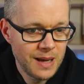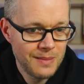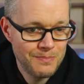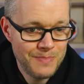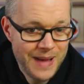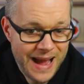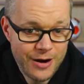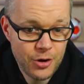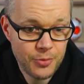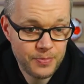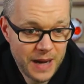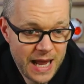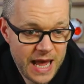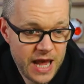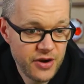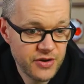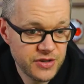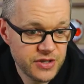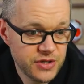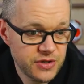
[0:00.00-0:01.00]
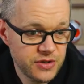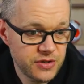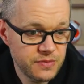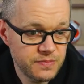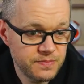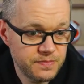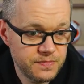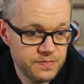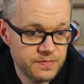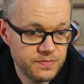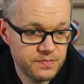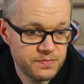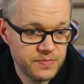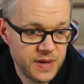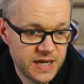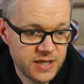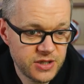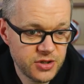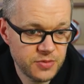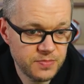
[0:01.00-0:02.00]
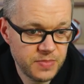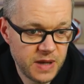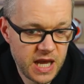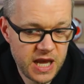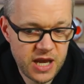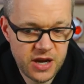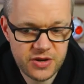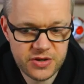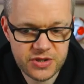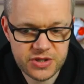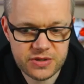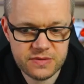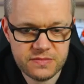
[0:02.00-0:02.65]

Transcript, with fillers: Better players. Better players.